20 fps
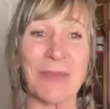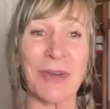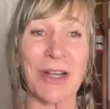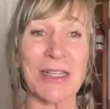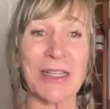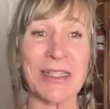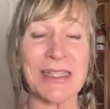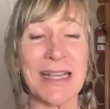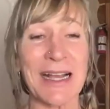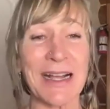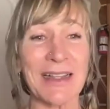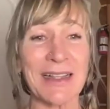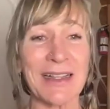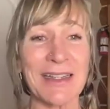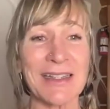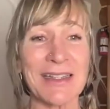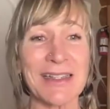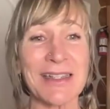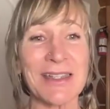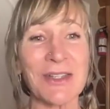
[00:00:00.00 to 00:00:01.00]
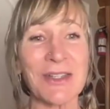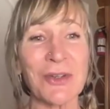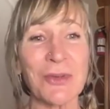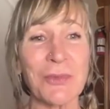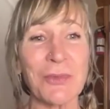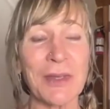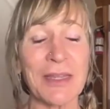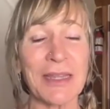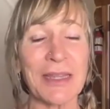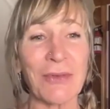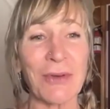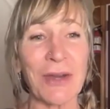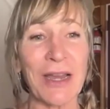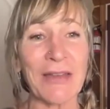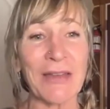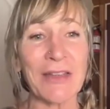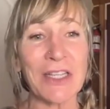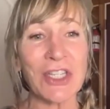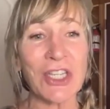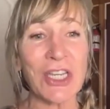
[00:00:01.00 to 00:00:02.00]
I brought salad and soup and they were
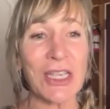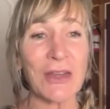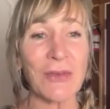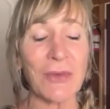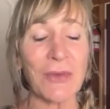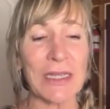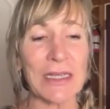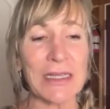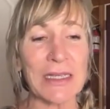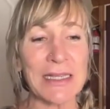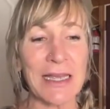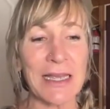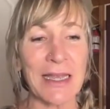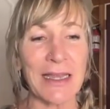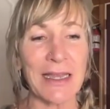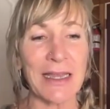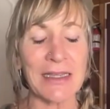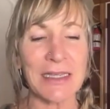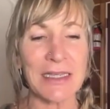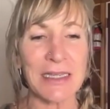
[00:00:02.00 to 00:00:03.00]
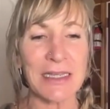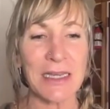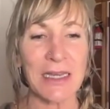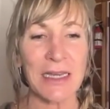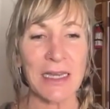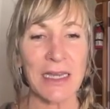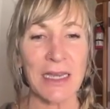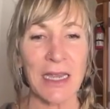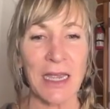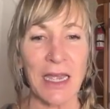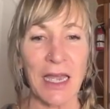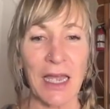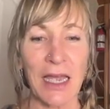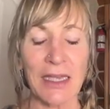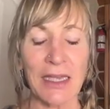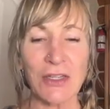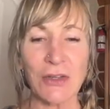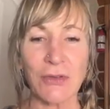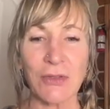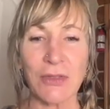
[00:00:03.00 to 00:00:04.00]
having chicken wings. And
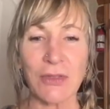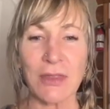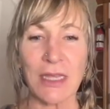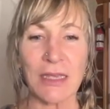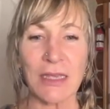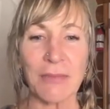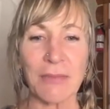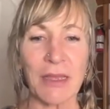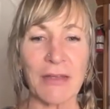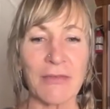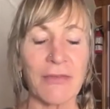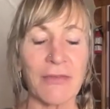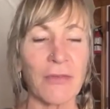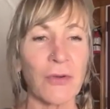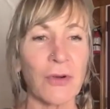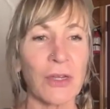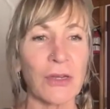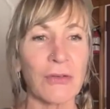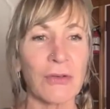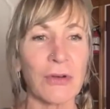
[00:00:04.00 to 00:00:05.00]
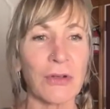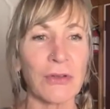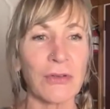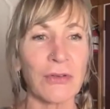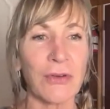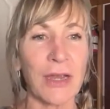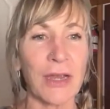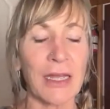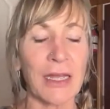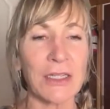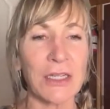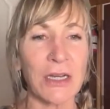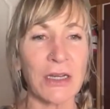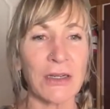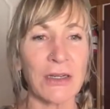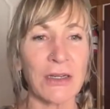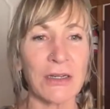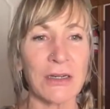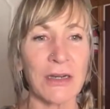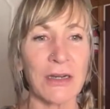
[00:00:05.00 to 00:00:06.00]
I don't think my 4-year-old
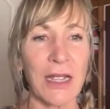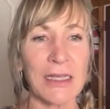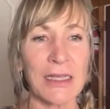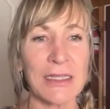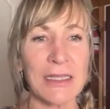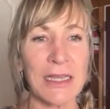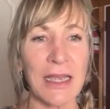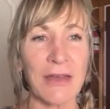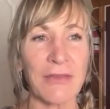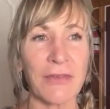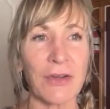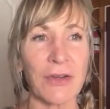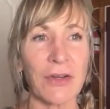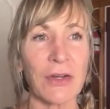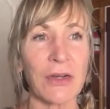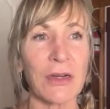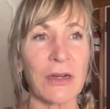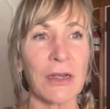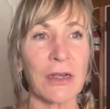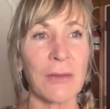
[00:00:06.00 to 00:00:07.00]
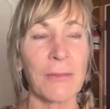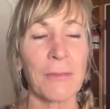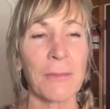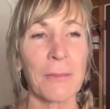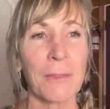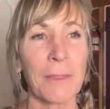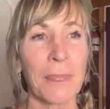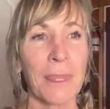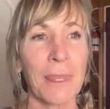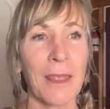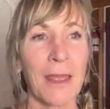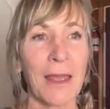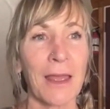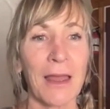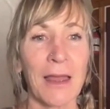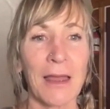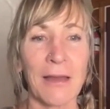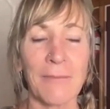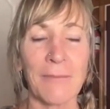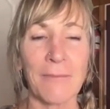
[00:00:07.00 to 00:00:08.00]
granddaughter has ever
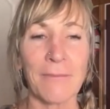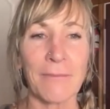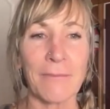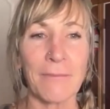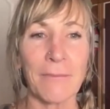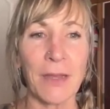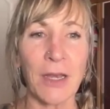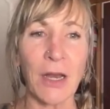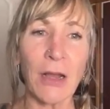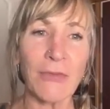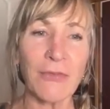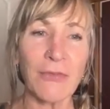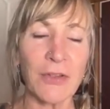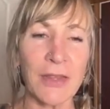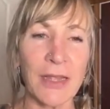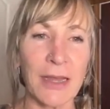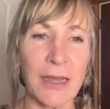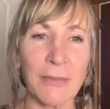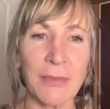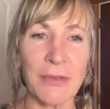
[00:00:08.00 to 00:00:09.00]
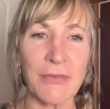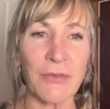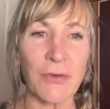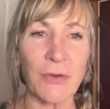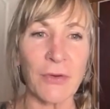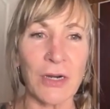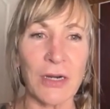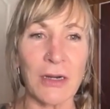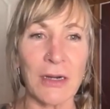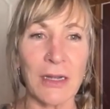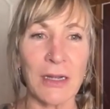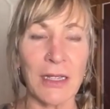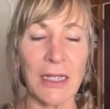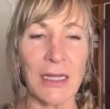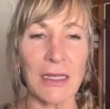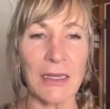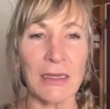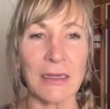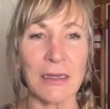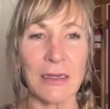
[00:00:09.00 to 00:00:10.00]
been offered that before.
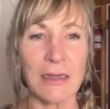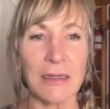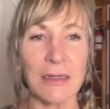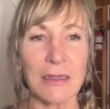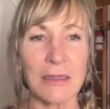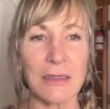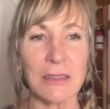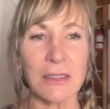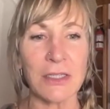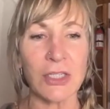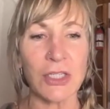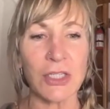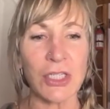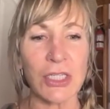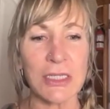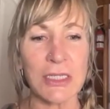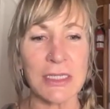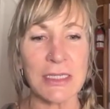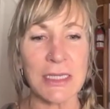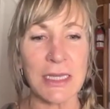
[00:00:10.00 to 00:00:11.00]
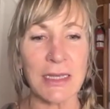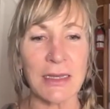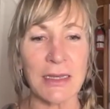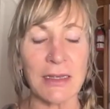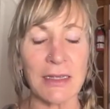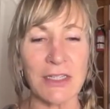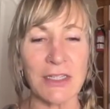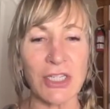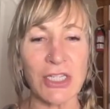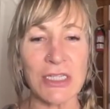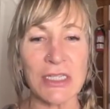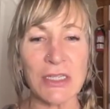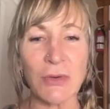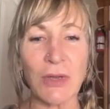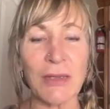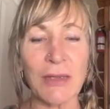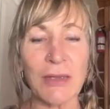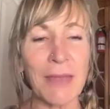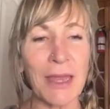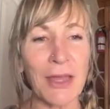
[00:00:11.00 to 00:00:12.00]
And she said, and she's
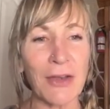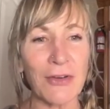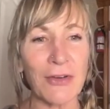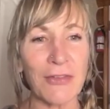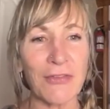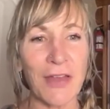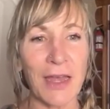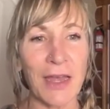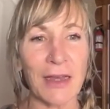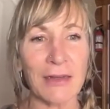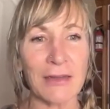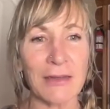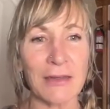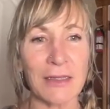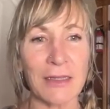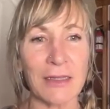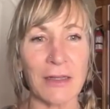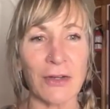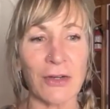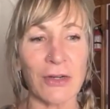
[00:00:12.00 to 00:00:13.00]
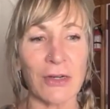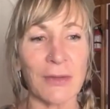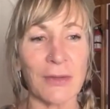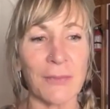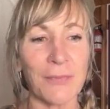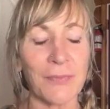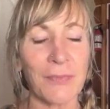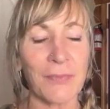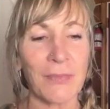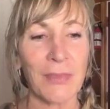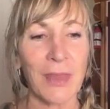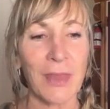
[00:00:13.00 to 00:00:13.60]
quite matter-of-fact little girl.